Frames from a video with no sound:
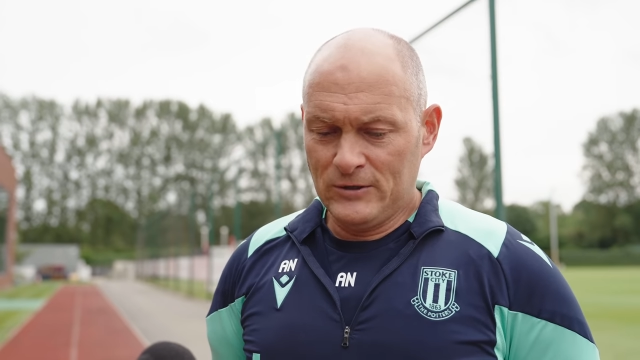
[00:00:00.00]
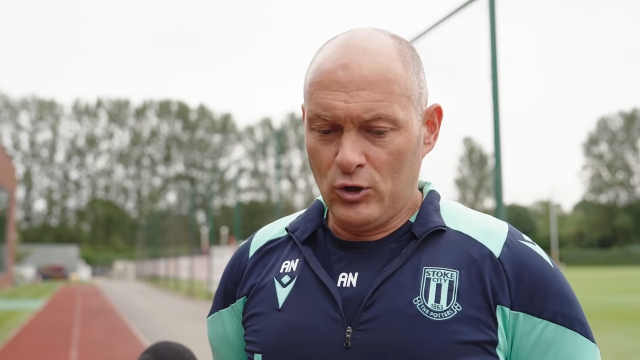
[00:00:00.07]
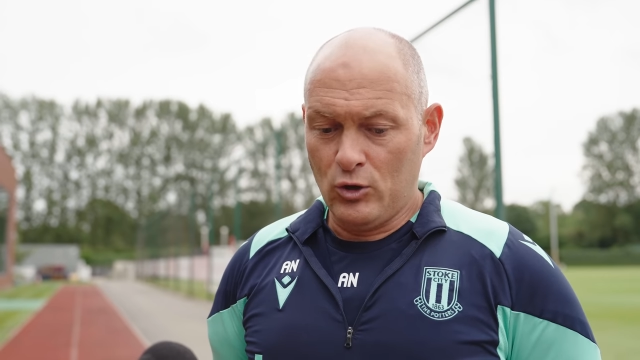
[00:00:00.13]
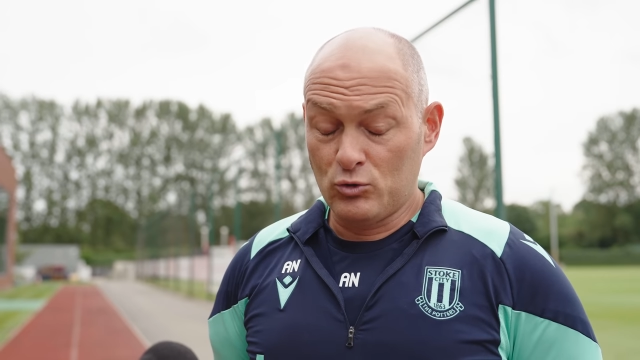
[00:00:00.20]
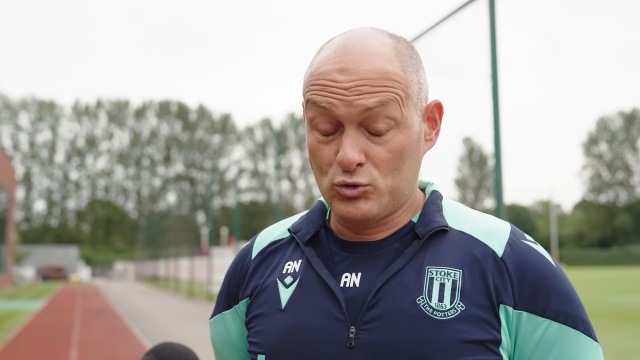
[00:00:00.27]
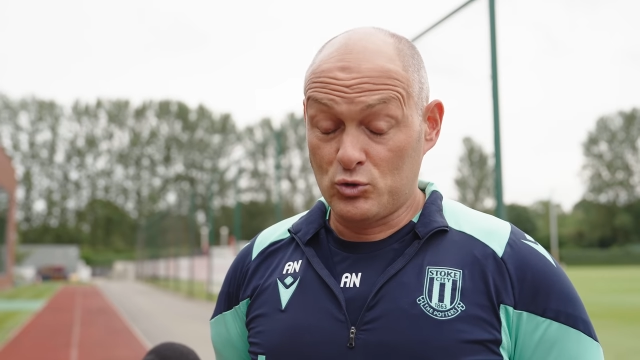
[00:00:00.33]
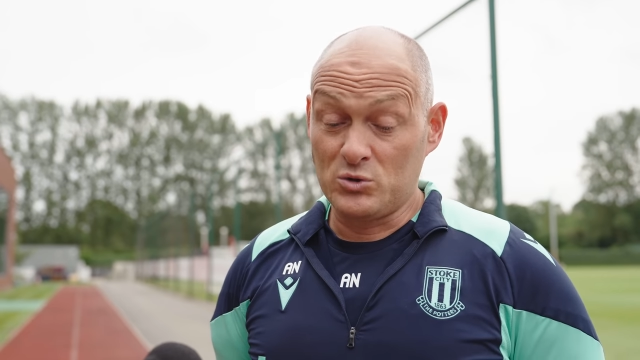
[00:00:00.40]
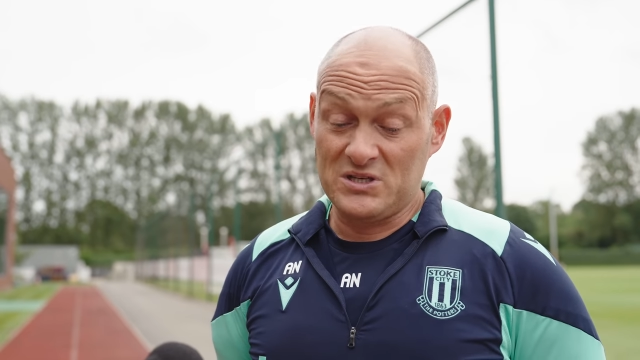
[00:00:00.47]

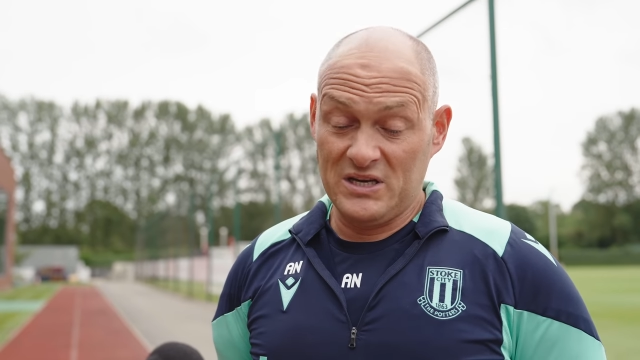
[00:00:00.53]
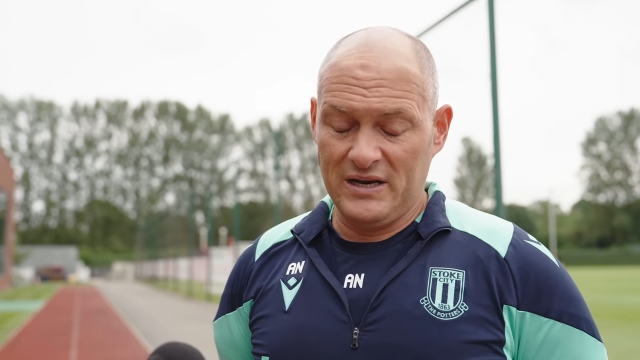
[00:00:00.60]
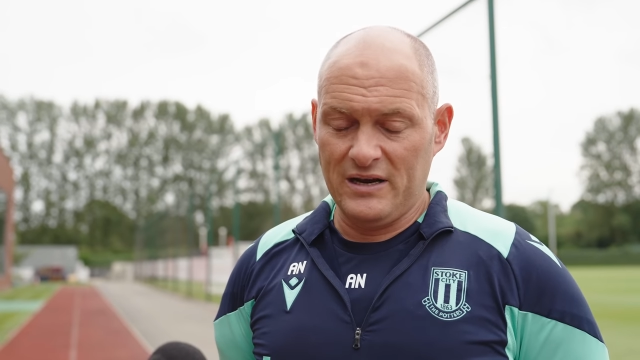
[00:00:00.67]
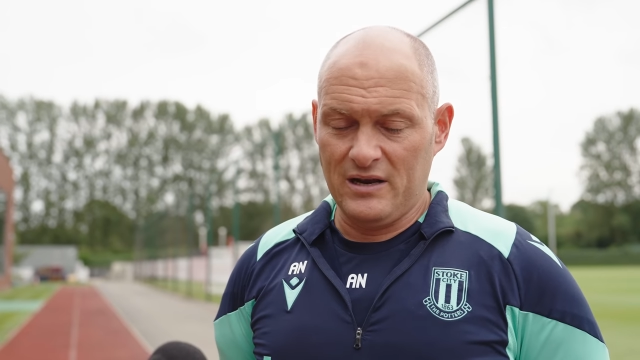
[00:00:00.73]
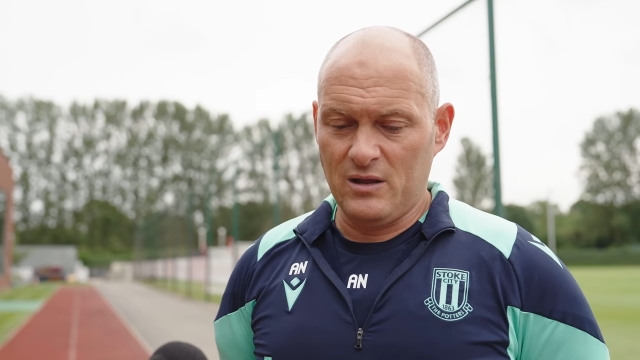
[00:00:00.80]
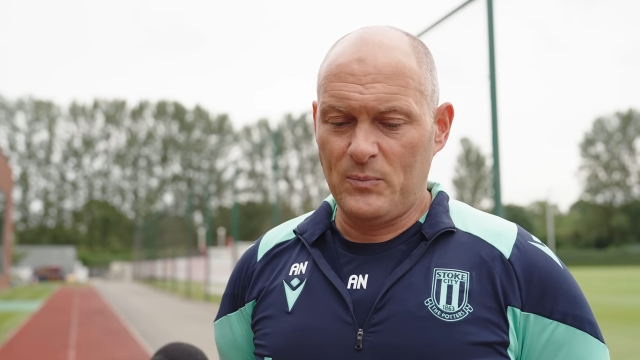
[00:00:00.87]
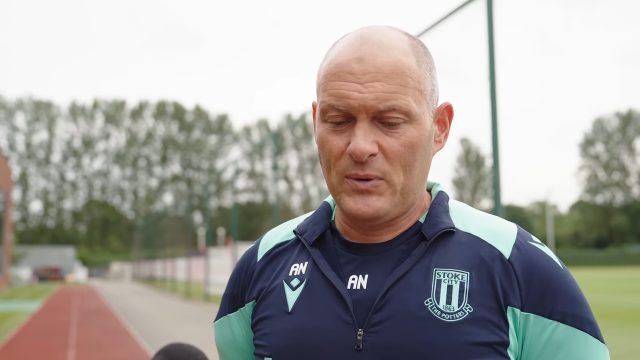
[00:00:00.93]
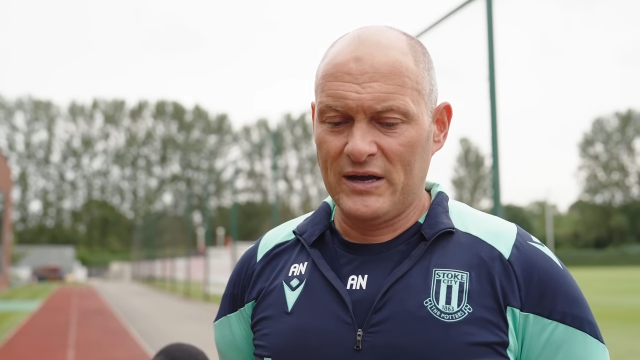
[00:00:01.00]
Also it's an
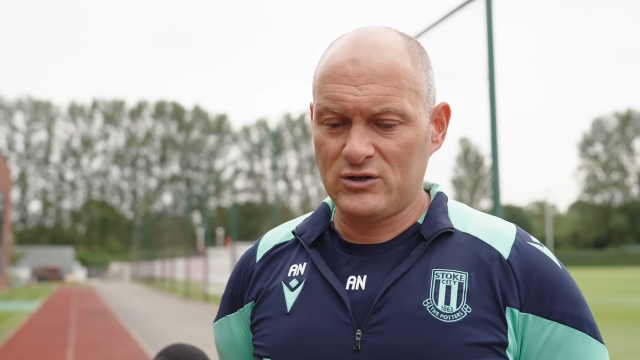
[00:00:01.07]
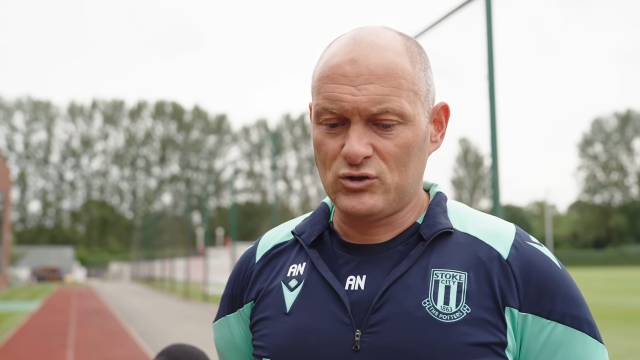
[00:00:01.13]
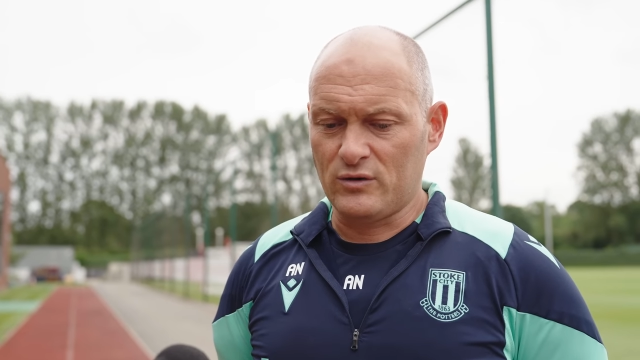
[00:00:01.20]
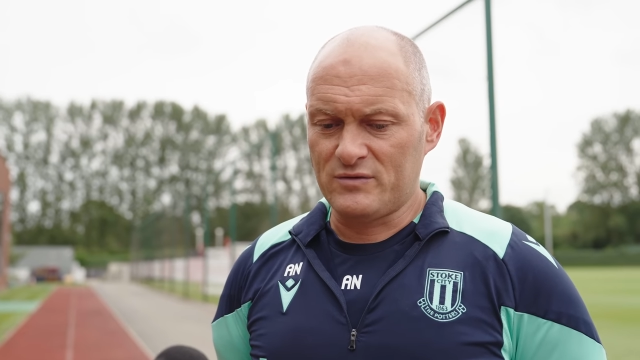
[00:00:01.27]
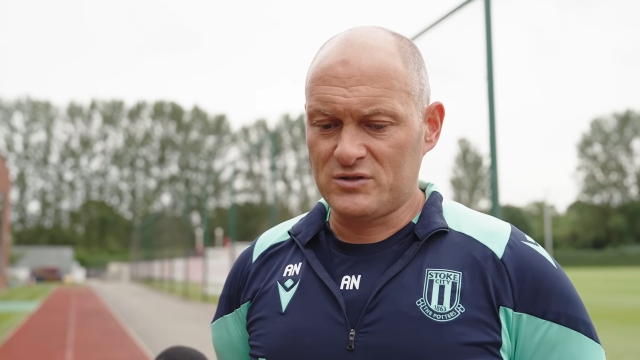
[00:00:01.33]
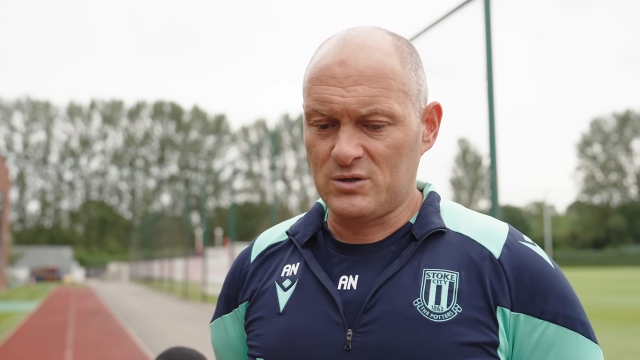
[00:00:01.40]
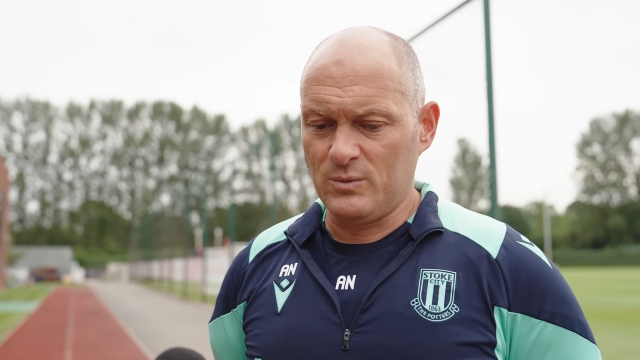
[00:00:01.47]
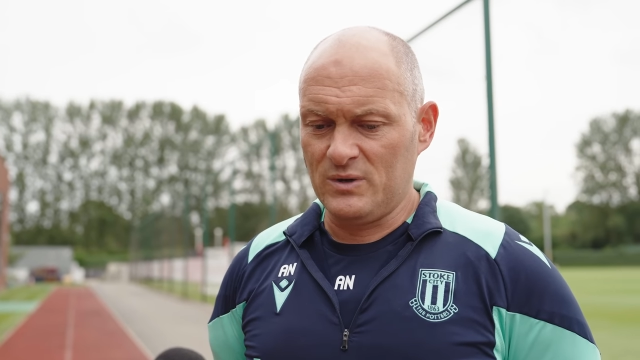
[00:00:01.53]
area of the pitch
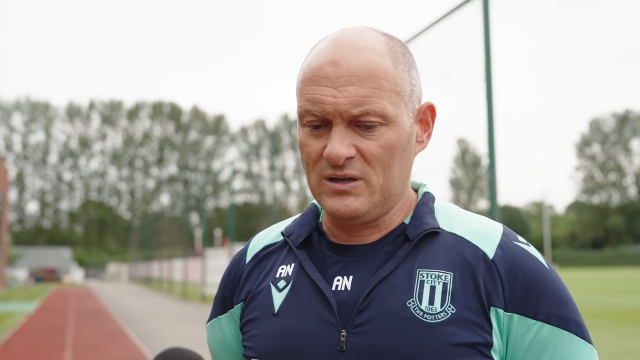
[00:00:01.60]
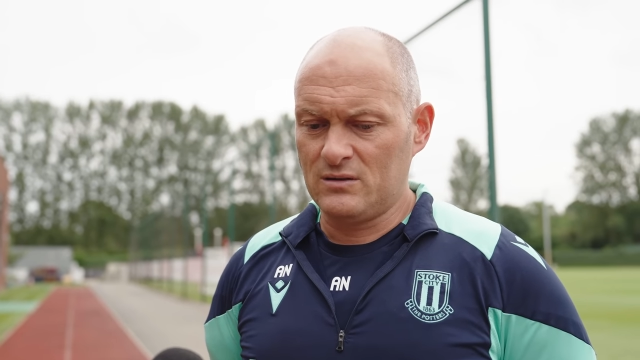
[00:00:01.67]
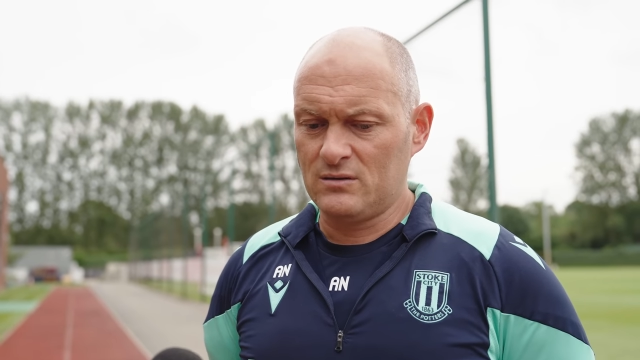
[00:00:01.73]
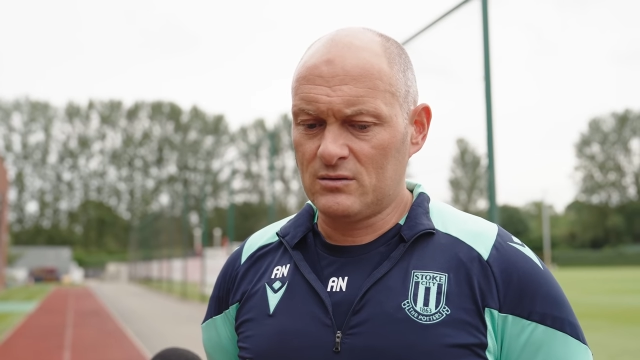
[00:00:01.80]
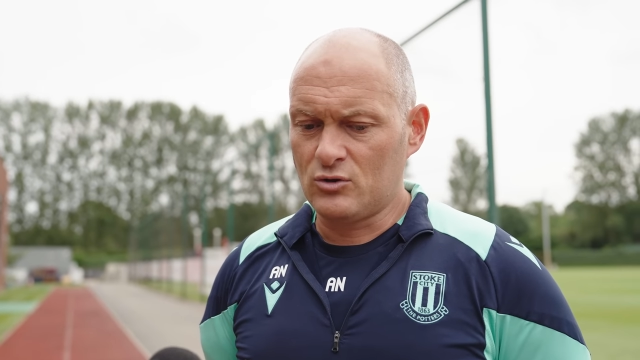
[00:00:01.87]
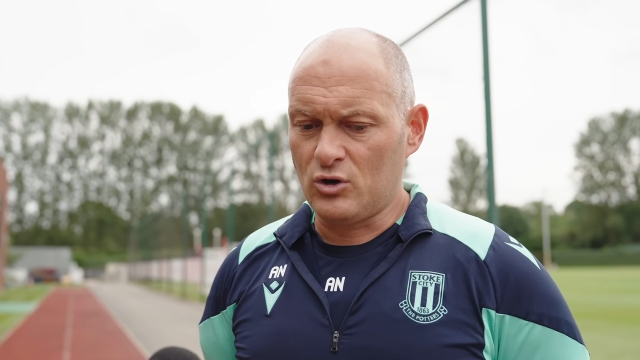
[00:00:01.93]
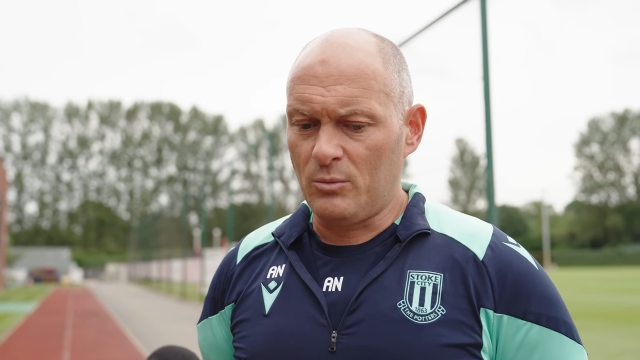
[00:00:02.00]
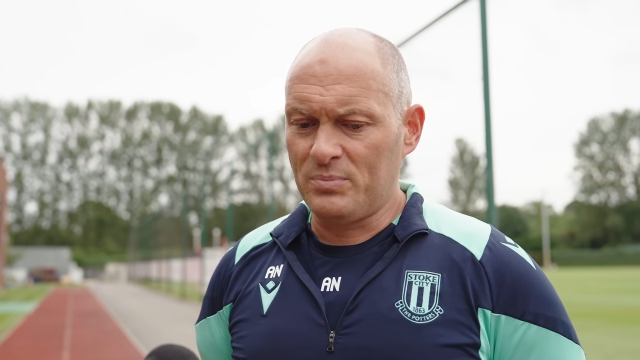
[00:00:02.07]
obviously we need
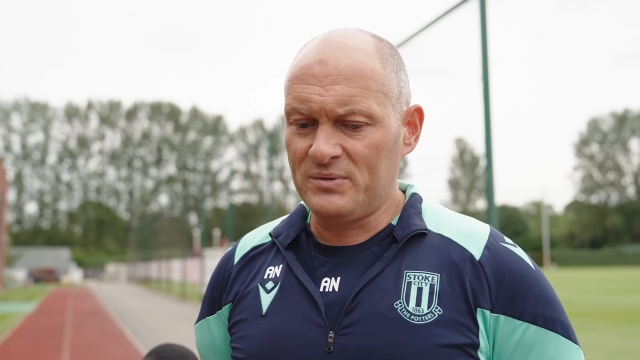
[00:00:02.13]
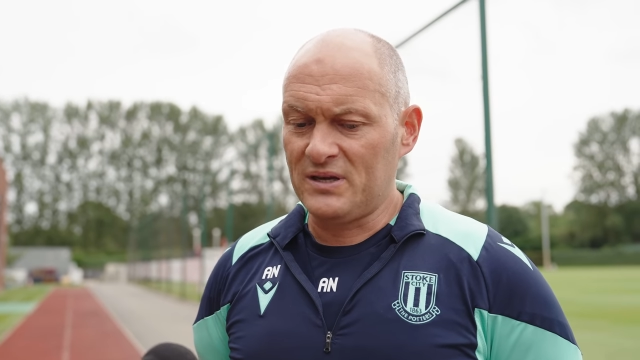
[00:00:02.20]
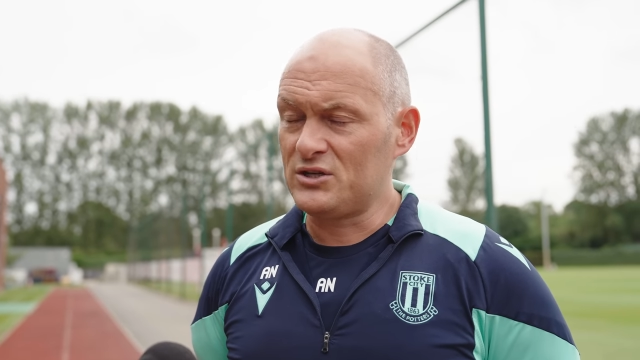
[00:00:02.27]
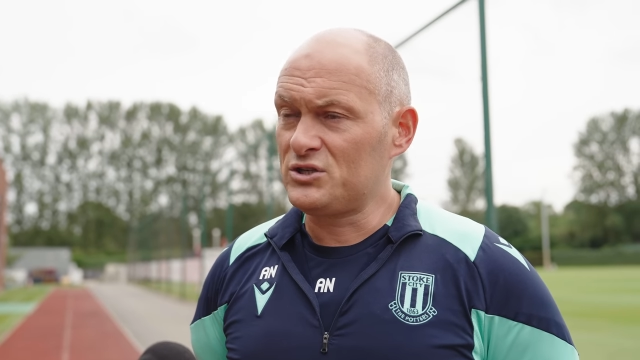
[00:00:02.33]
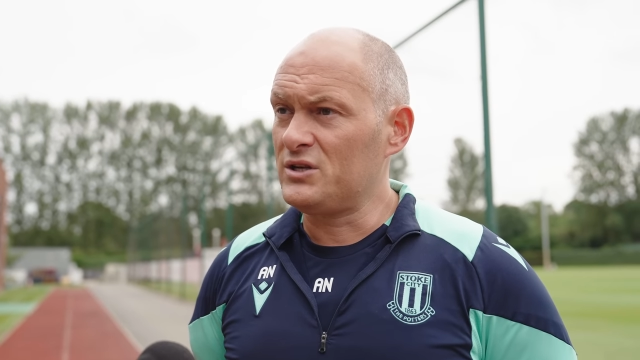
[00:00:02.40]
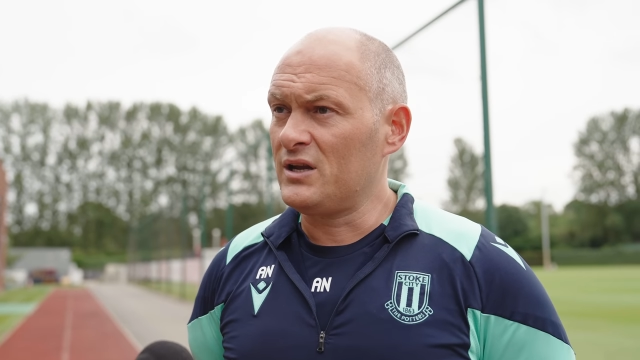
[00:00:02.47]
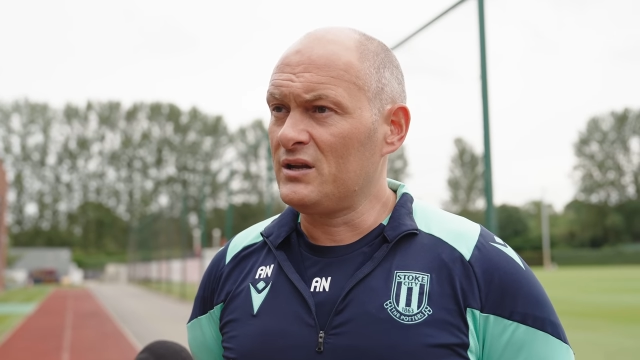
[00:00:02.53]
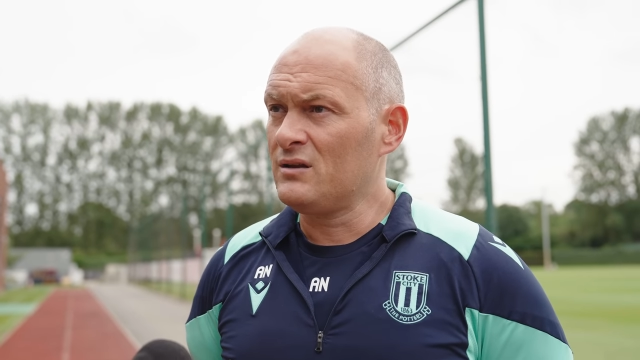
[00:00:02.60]

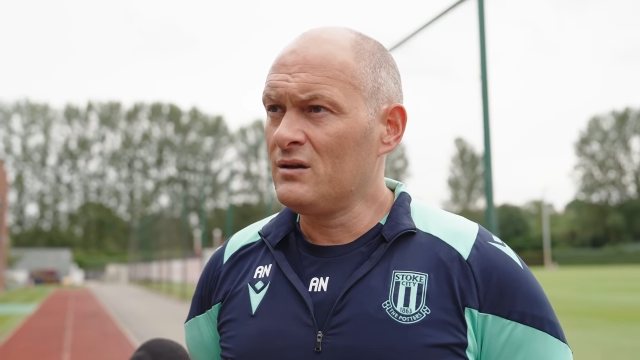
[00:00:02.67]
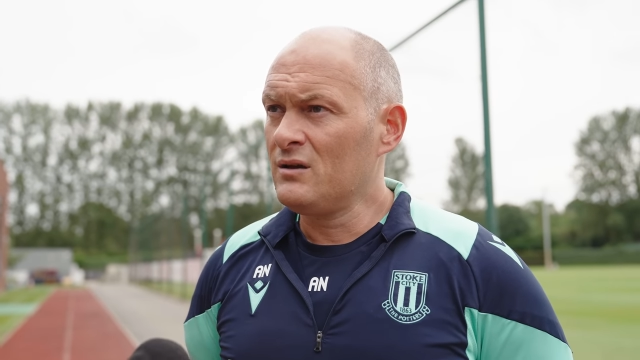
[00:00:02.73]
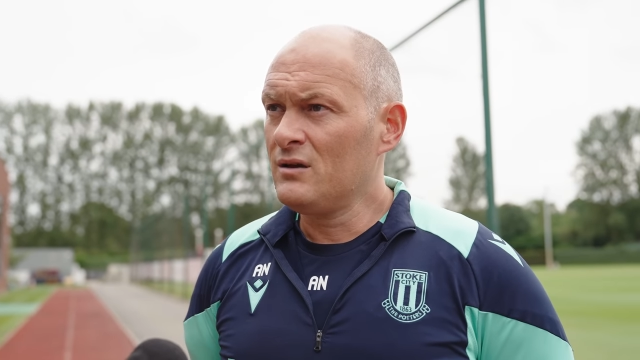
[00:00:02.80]
competition in